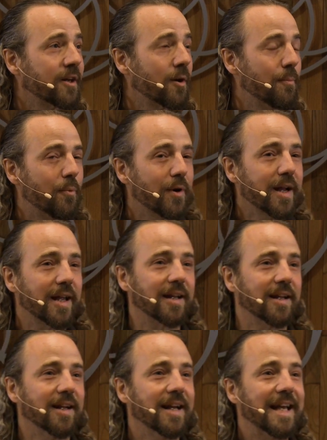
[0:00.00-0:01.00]
and our
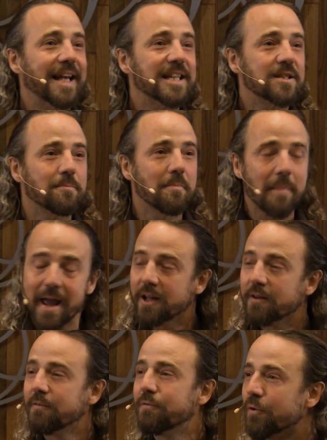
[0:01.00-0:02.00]
brain is
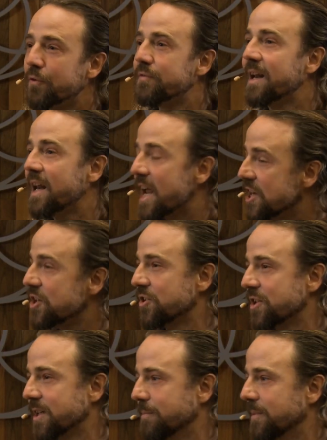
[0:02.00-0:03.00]
made for
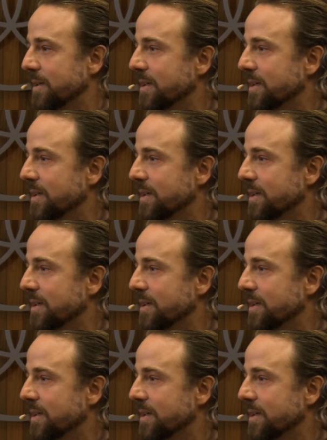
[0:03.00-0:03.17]
relationship.